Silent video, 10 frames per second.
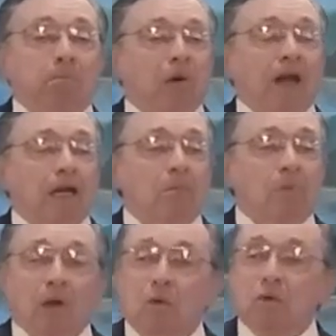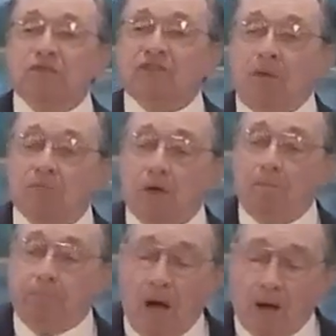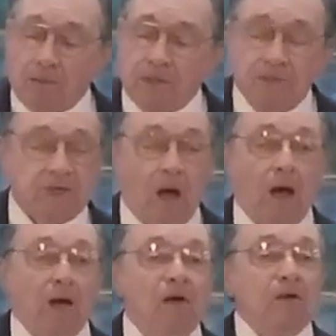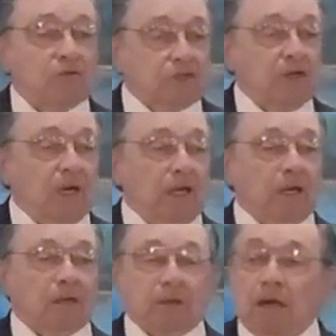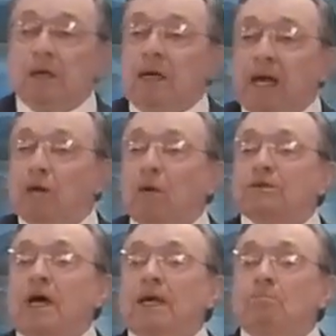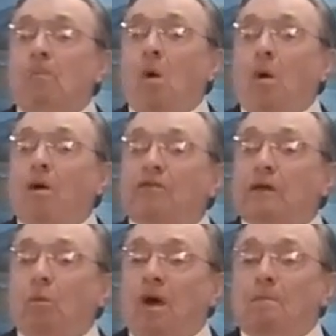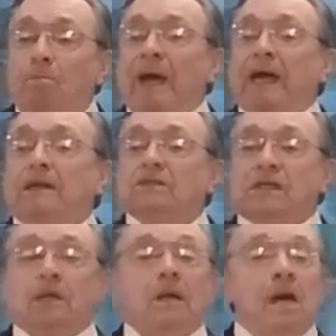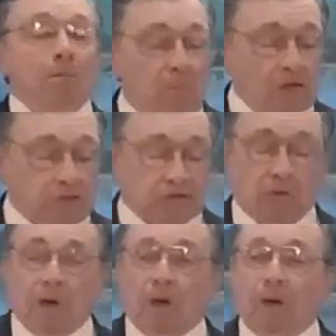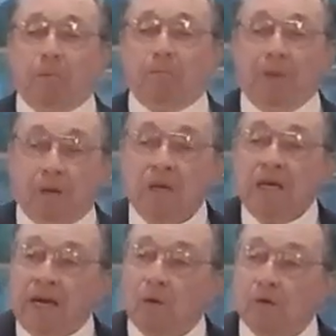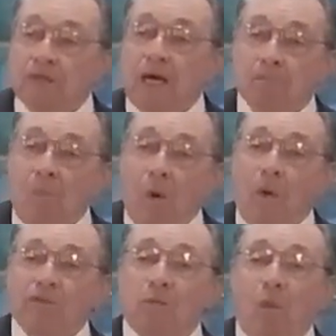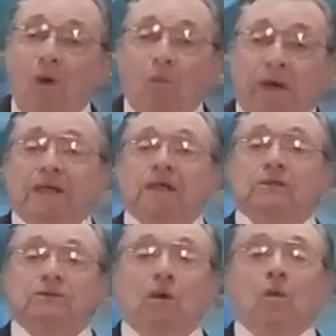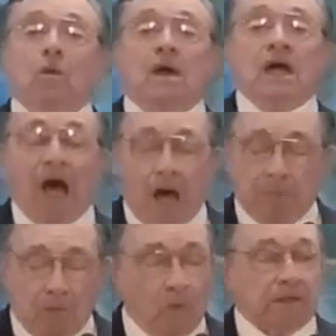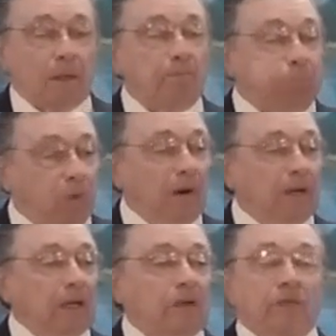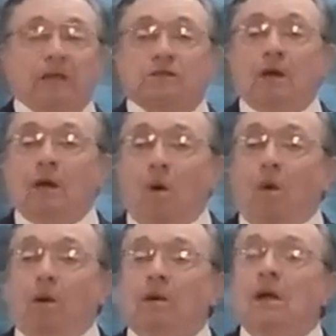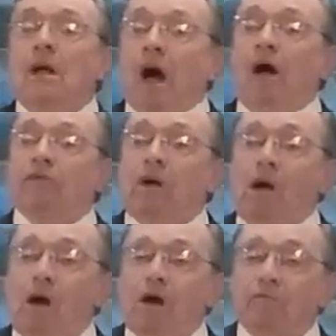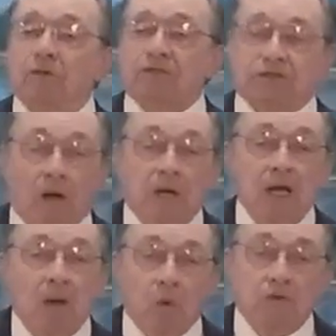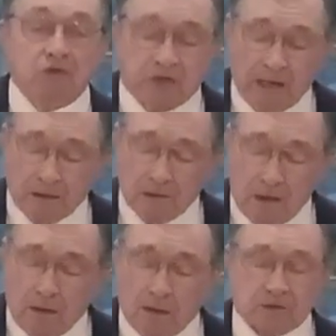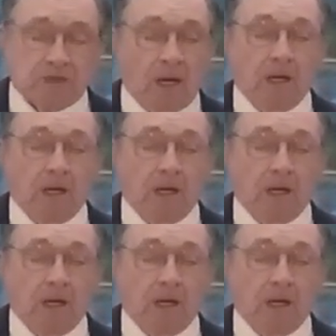bring them loose from the bondage of sin, it'll take more than what man can muster up. It'll take more than what we can do. I bet we can pray that the Lord of the harvest would send us,